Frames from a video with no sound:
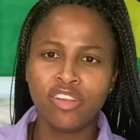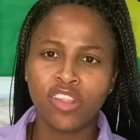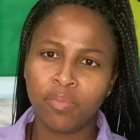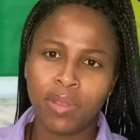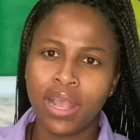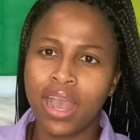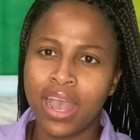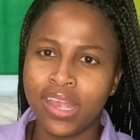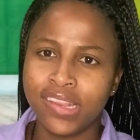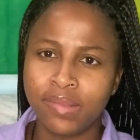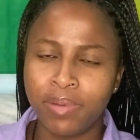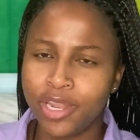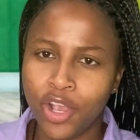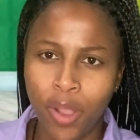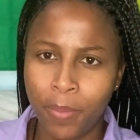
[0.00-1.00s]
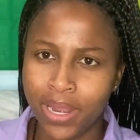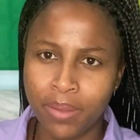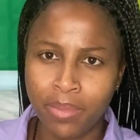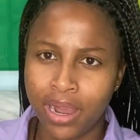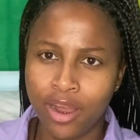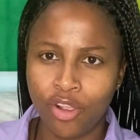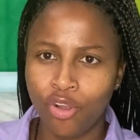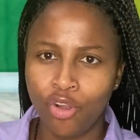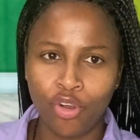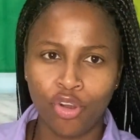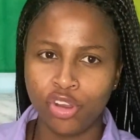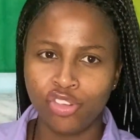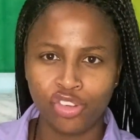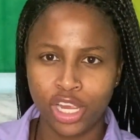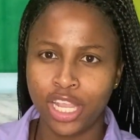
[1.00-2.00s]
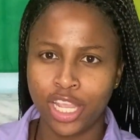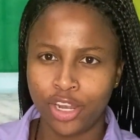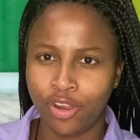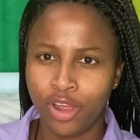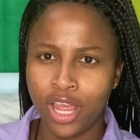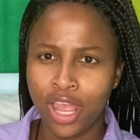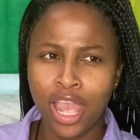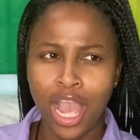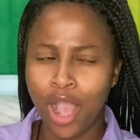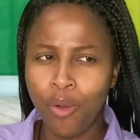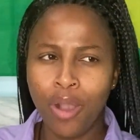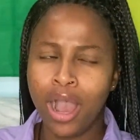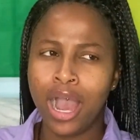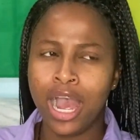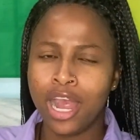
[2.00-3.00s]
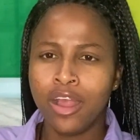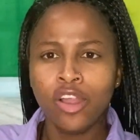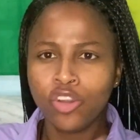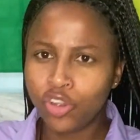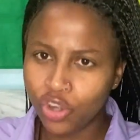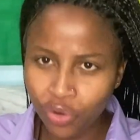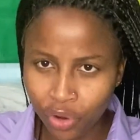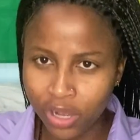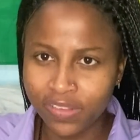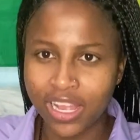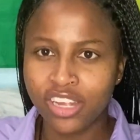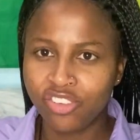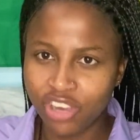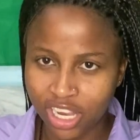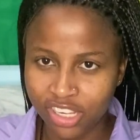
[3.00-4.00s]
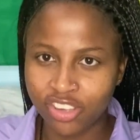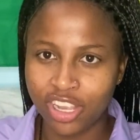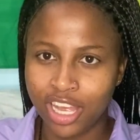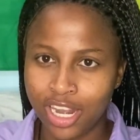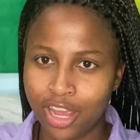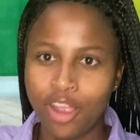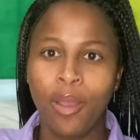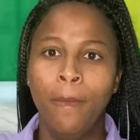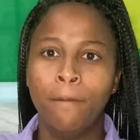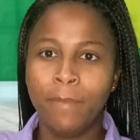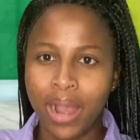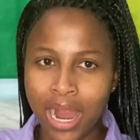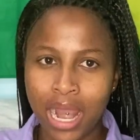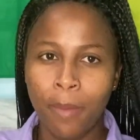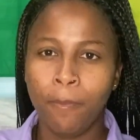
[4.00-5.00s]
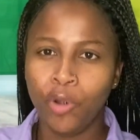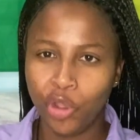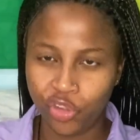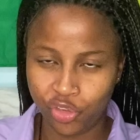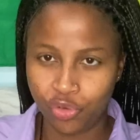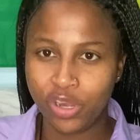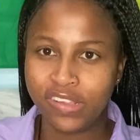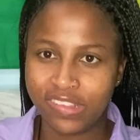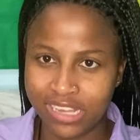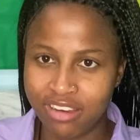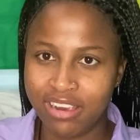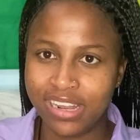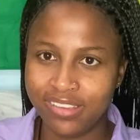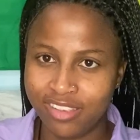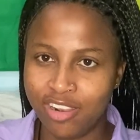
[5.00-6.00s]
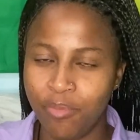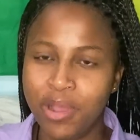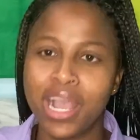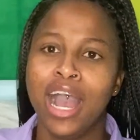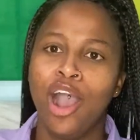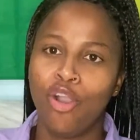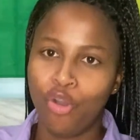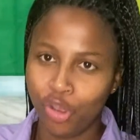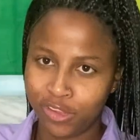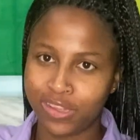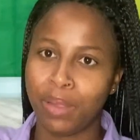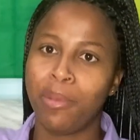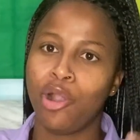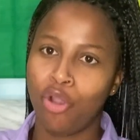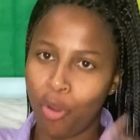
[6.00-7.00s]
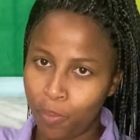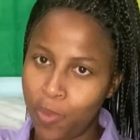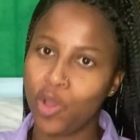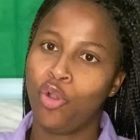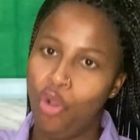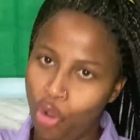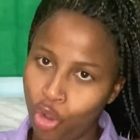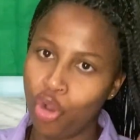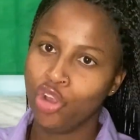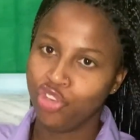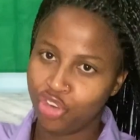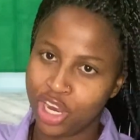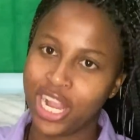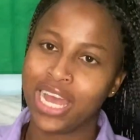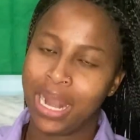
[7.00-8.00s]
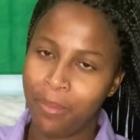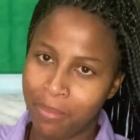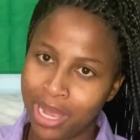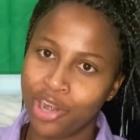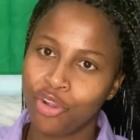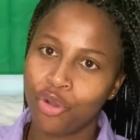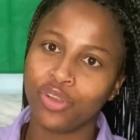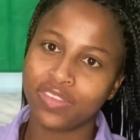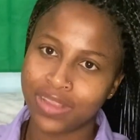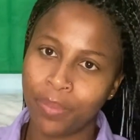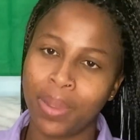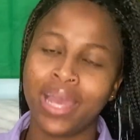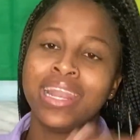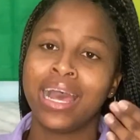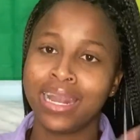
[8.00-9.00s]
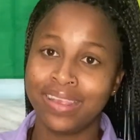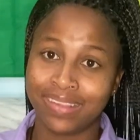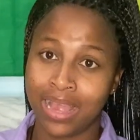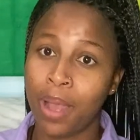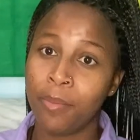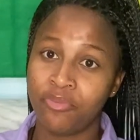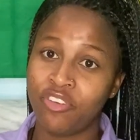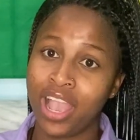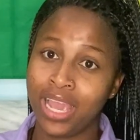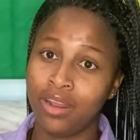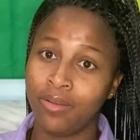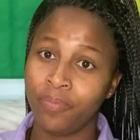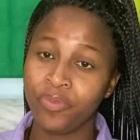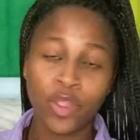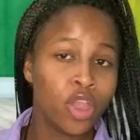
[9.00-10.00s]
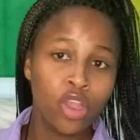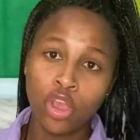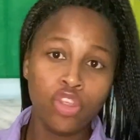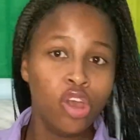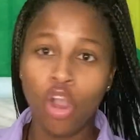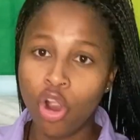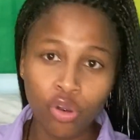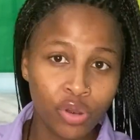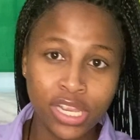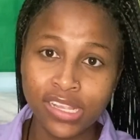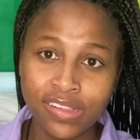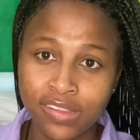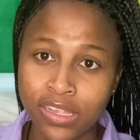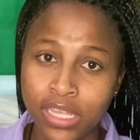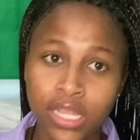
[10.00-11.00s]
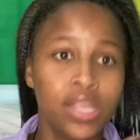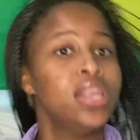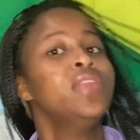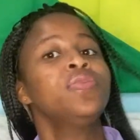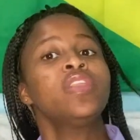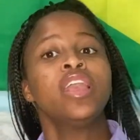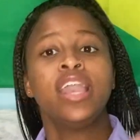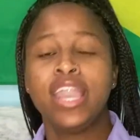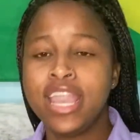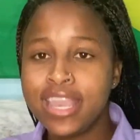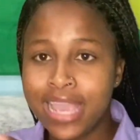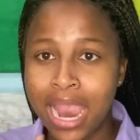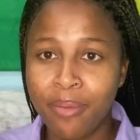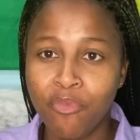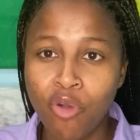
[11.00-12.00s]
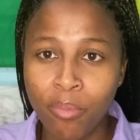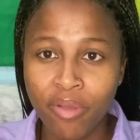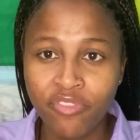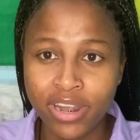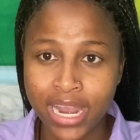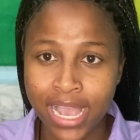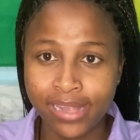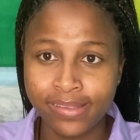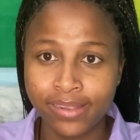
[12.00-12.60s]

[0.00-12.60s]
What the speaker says: because somebody come at the bar come drink, I want tourist attraction, bar plus restaurant, because customer come drink and a man customer, that this happen for, No reason. He carry me home every night,